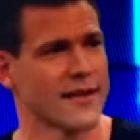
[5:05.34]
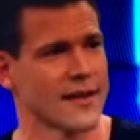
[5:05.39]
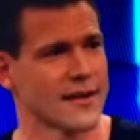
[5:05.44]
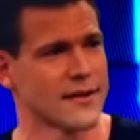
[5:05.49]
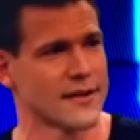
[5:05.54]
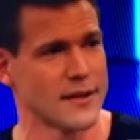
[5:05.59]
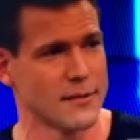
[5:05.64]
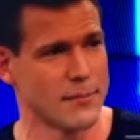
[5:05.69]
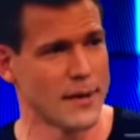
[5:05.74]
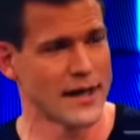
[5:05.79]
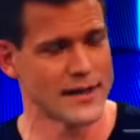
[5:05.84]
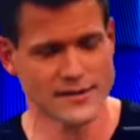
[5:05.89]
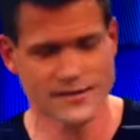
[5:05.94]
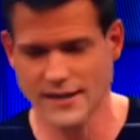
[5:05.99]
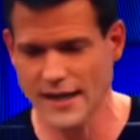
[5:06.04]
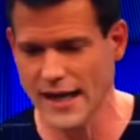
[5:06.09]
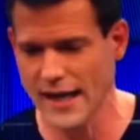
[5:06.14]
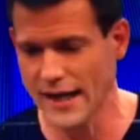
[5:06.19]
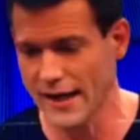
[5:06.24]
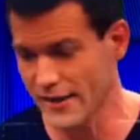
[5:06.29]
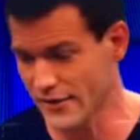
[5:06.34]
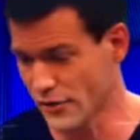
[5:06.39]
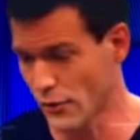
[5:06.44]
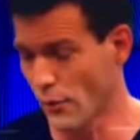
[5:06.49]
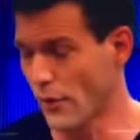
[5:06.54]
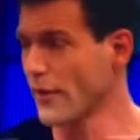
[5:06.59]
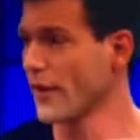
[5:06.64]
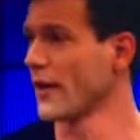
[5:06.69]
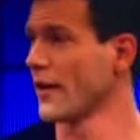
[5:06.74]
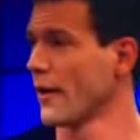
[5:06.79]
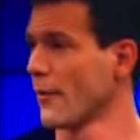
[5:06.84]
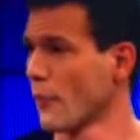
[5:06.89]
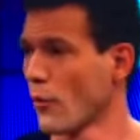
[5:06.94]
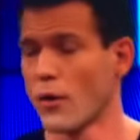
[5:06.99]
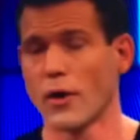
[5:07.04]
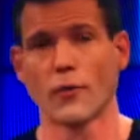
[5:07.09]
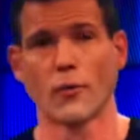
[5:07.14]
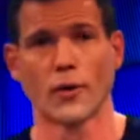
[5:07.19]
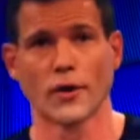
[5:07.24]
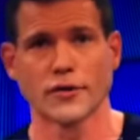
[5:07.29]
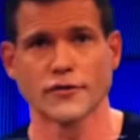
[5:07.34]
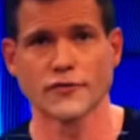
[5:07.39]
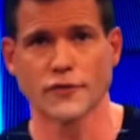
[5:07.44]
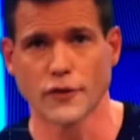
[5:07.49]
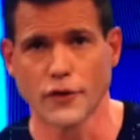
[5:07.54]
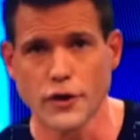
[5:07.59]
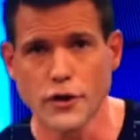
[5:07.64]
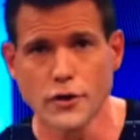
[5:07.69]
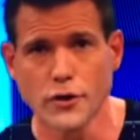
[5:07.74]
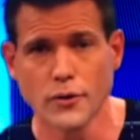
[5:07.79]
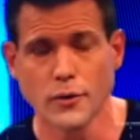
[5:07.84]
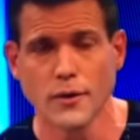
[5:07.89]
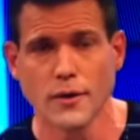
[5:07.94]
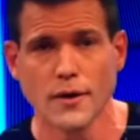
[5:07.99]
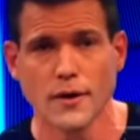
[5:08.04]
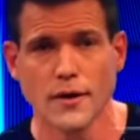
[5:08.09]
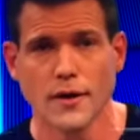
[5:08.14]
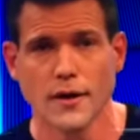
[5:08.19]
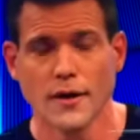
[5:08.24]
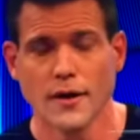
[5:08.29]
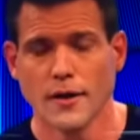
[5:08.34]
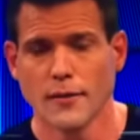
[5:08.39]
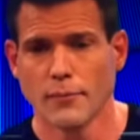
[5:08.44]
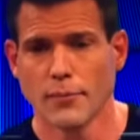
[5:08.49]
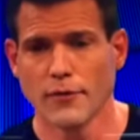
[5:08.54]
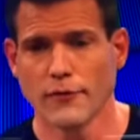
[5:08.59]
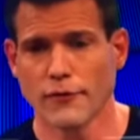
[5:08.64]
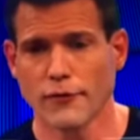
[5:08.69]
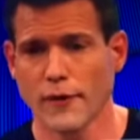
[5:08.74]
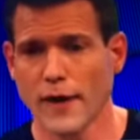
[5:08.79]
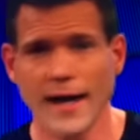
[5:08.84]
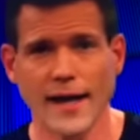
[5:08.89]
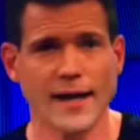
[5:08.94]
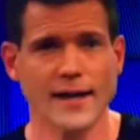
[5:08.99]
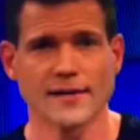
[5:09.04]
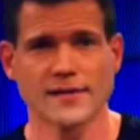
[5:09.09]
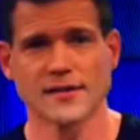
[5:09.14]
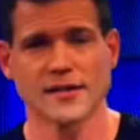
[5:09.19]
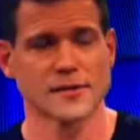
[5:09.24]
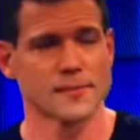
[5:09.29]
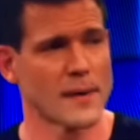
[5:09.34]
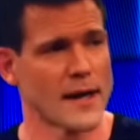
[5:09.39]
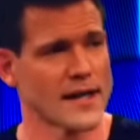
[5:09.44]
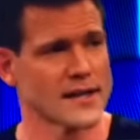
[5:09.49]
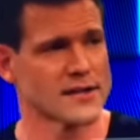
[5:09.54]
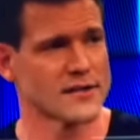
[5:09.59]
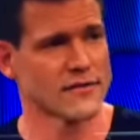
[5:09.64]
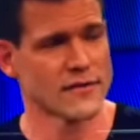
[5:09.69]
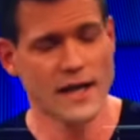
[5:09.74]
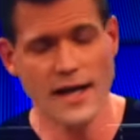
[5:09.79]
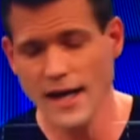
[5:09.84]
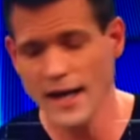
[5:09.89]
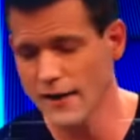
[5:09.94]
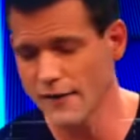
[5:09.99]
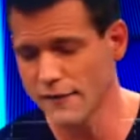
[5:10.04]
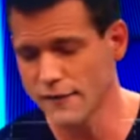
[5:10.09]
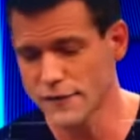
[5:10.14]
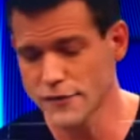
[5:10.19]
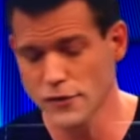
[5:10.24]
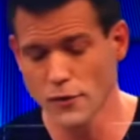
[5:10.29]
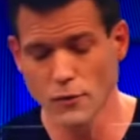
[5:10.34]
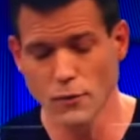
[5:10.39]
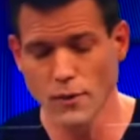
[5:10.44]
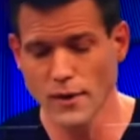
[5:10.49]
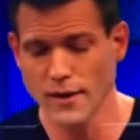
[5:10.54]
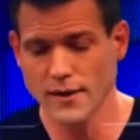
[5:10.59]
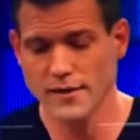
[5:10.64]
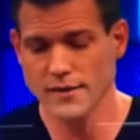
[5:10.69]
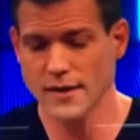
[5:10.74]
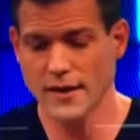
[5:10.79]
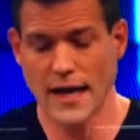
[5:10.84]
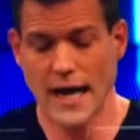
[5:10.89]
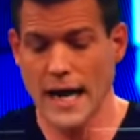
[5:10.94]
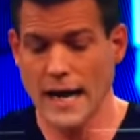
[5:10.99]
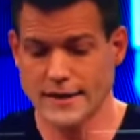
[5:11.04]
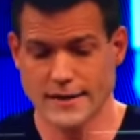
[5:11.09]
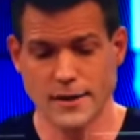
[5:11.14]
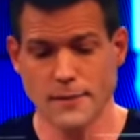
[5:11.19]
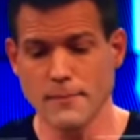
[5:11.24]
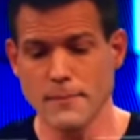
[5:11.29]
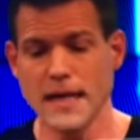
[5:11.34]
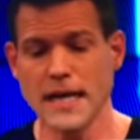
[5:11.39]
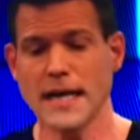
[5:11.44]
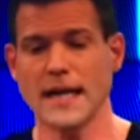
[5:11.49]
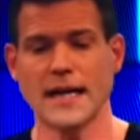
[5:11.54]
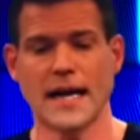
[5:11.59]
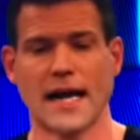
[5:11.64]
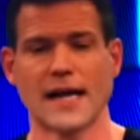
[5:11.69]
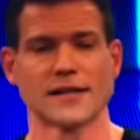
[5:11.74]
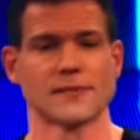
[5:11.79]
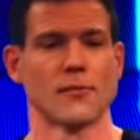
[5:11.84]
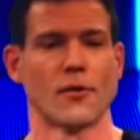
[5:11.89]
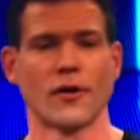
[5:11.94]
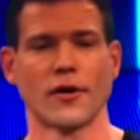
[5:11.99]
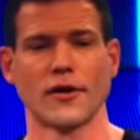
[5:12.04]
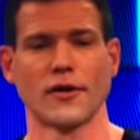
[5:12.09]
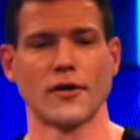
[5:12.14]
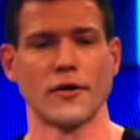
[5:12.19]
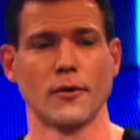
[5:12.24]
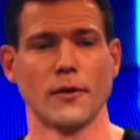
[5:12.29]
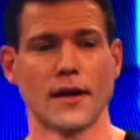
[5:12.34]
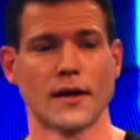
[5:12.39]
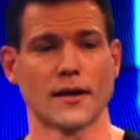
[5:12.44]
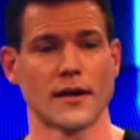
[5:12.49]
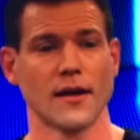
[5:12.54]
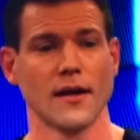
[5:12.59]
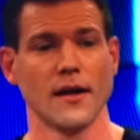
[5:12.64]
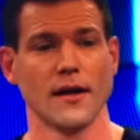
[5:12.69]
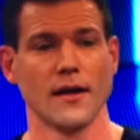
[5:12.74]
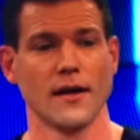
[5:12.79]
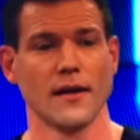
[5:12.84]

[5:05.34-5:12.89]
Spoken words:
think the best diet is the one that, number one, works for you. But variety is the spice of life. So what is, to me, it has more to do with